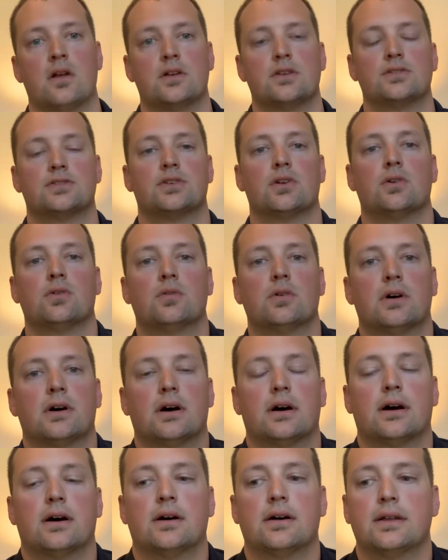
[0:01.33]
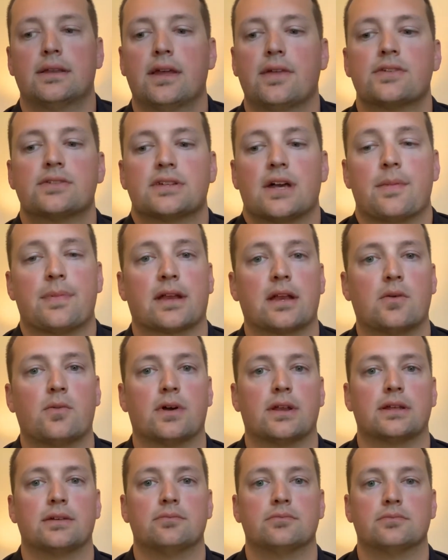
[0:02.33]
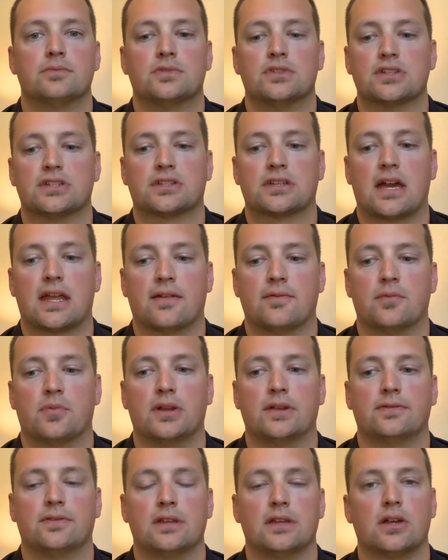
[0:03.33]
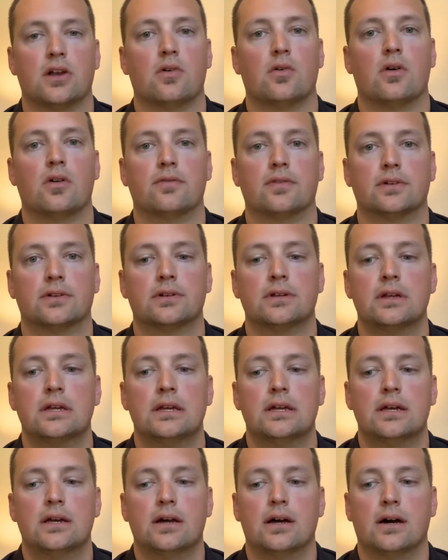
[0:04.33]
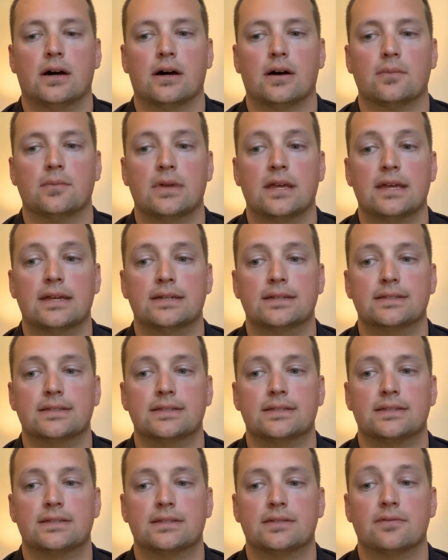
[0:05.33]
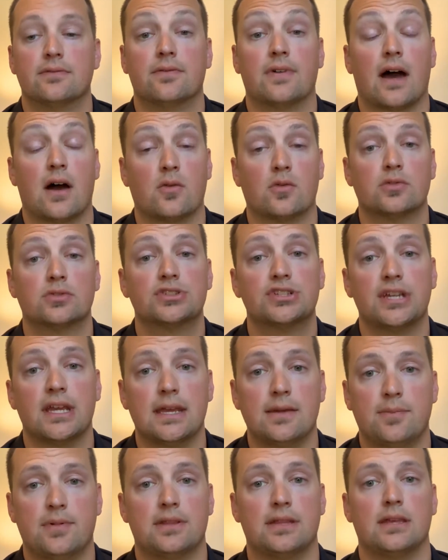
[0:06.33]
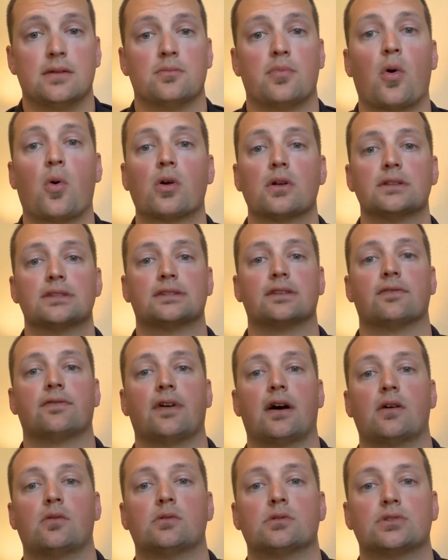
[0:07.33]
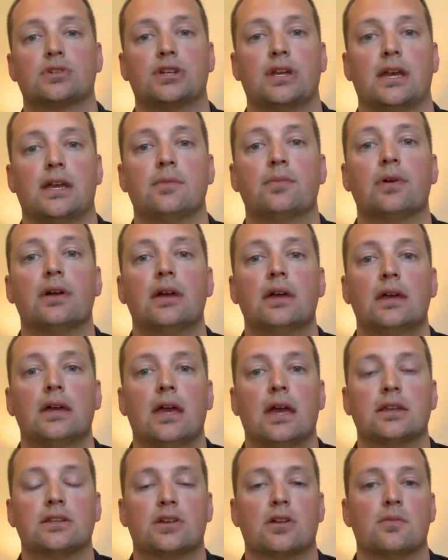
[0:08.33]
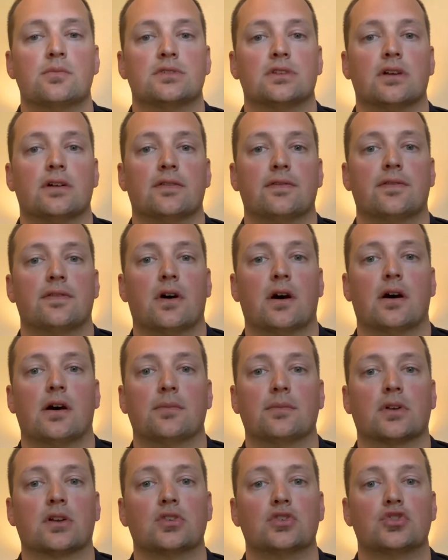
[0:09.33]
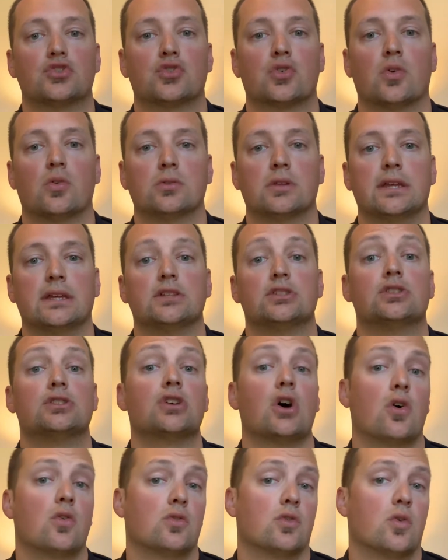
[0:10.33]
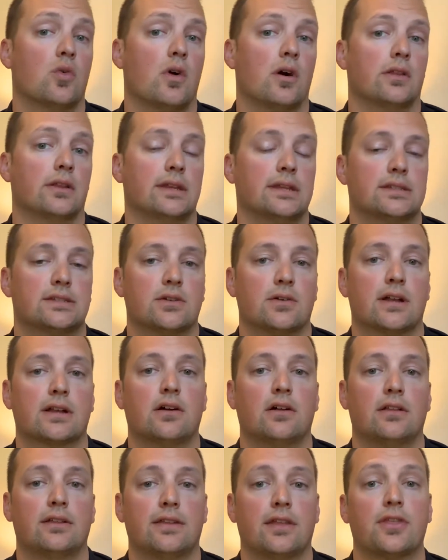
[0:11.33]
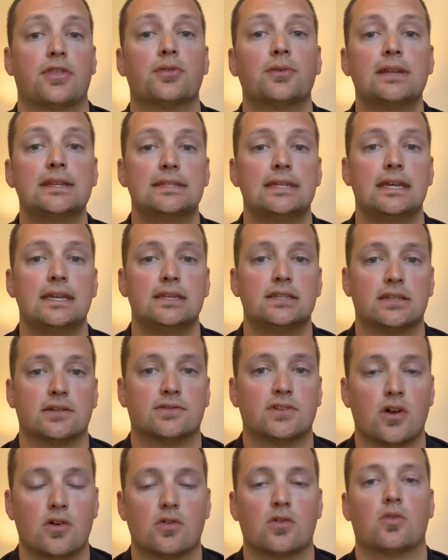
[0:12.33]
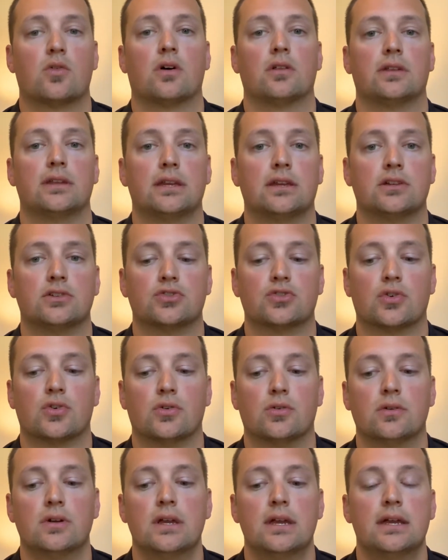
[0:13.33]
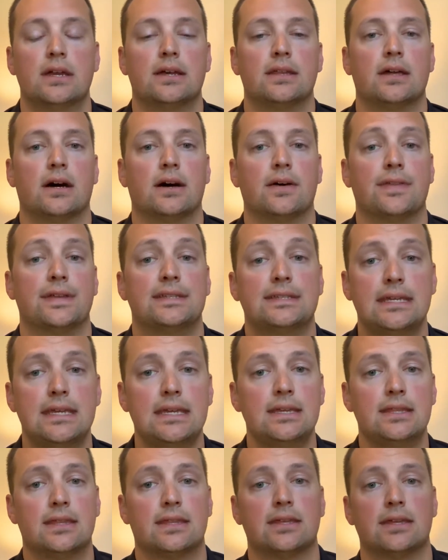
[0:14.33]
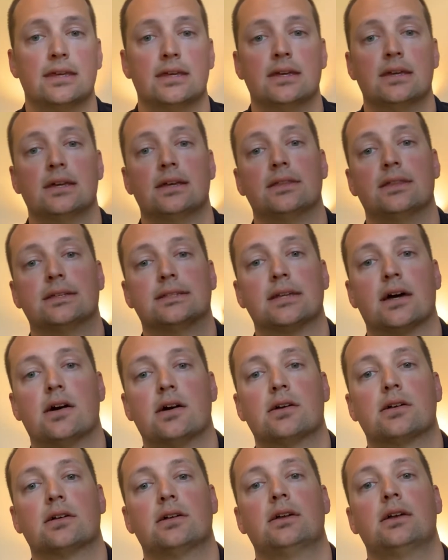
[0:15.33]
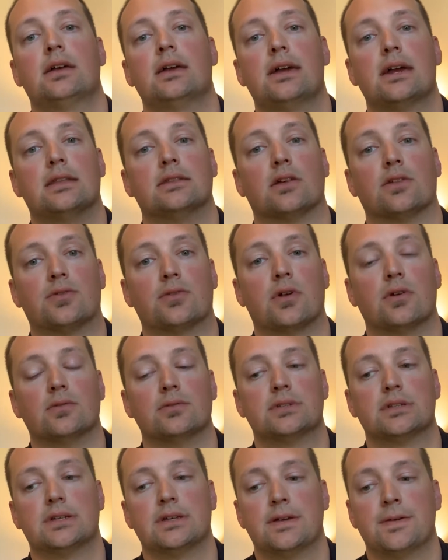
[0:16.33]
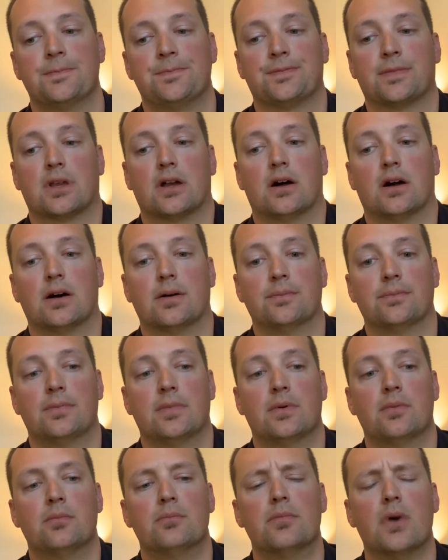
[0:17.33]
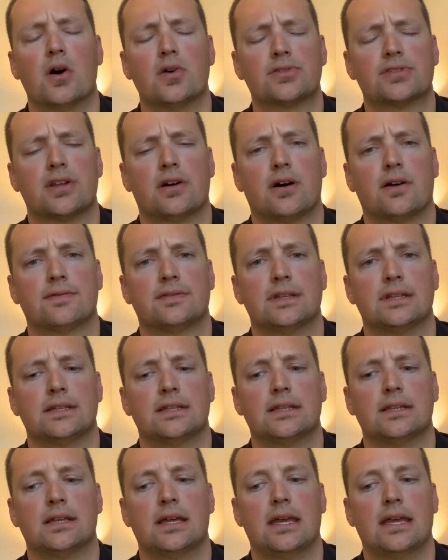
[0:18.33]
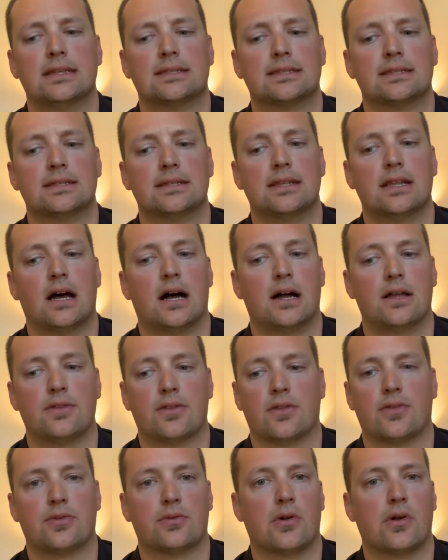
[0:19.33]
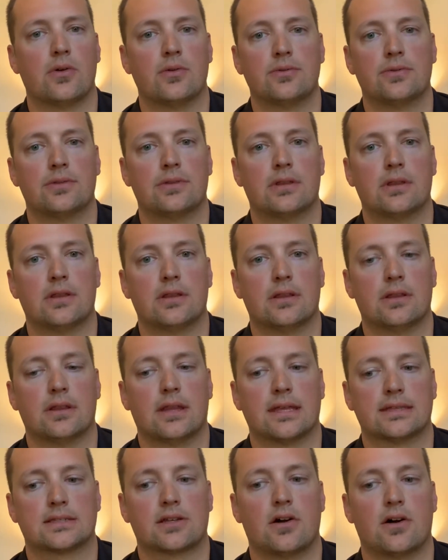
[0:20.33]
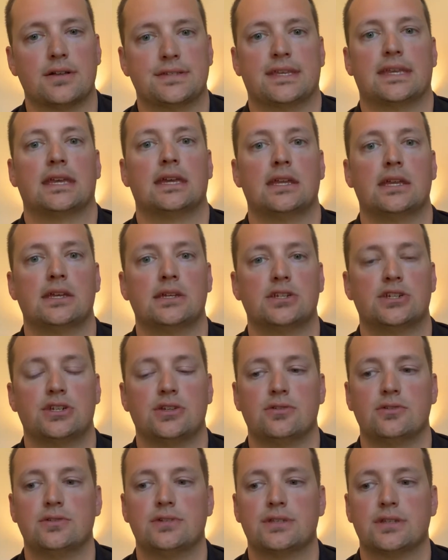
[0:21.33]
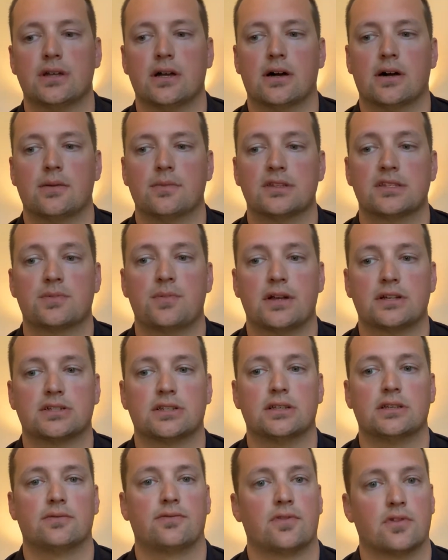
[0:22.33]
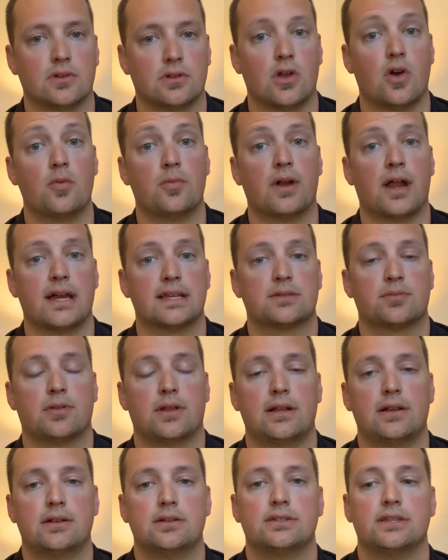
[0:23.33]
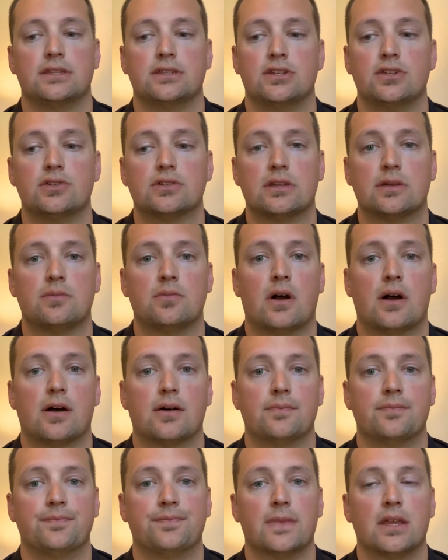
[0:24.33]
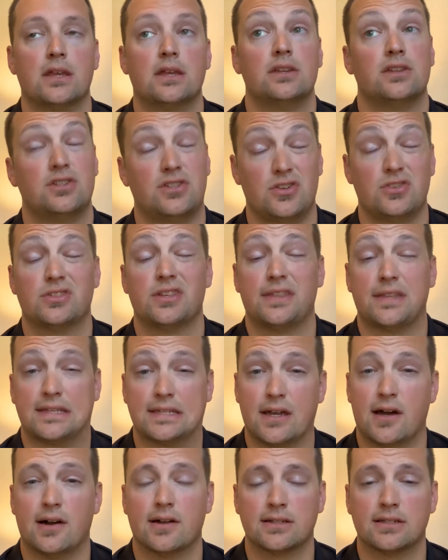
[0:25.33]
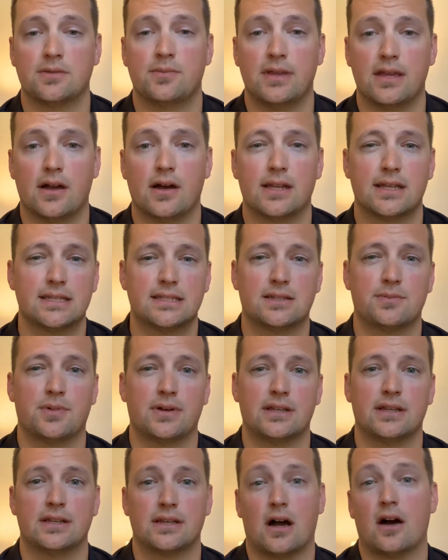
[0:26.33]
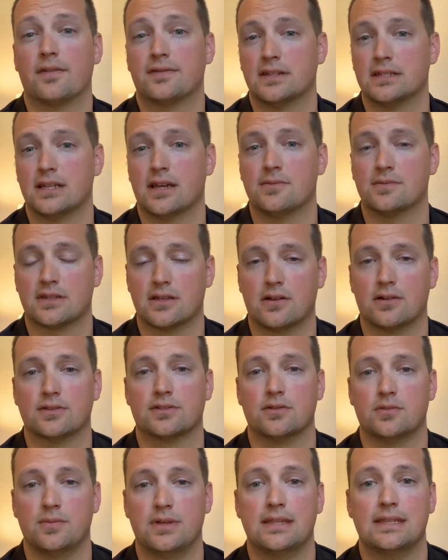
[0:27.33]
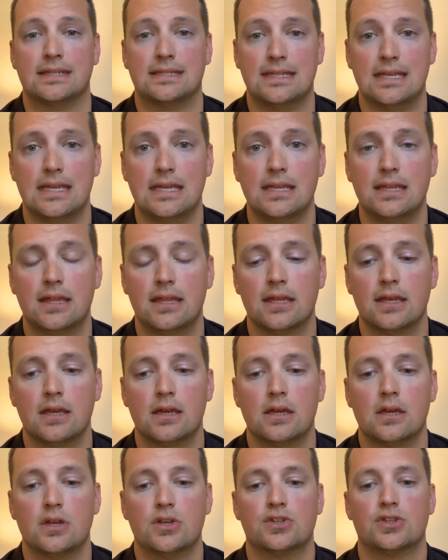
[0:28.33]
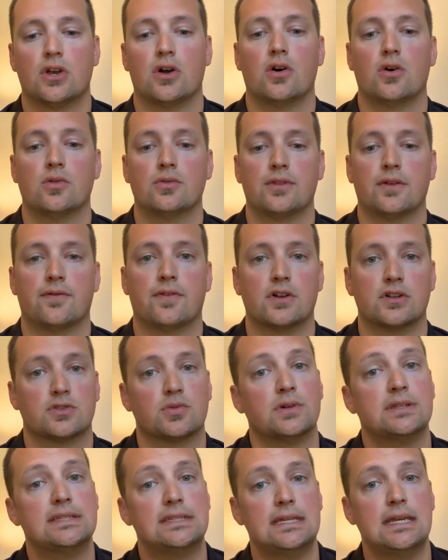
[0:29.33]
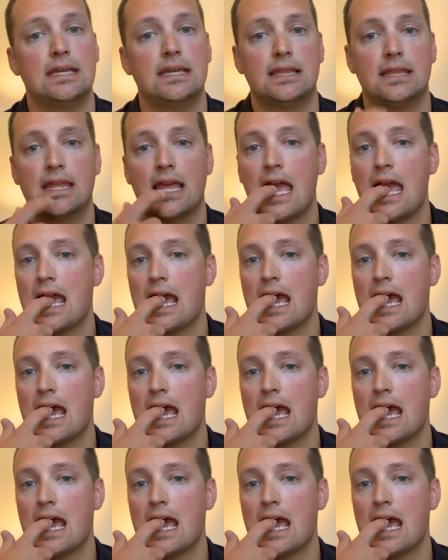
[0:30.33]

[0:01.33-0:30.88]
So another topic I want to just kind of briefly go over is vowel shape and the importance of vowel shape in terms of controlling tone quality. So I call it the 3 T's of tone quality control: the teeth, the tongue, and the throat. Most often, it's not the throat that's causing any issues, especially for low brass players. It's usually the tongue, to be honest, but oftentimes can also be the teeth. So the first one, teeth.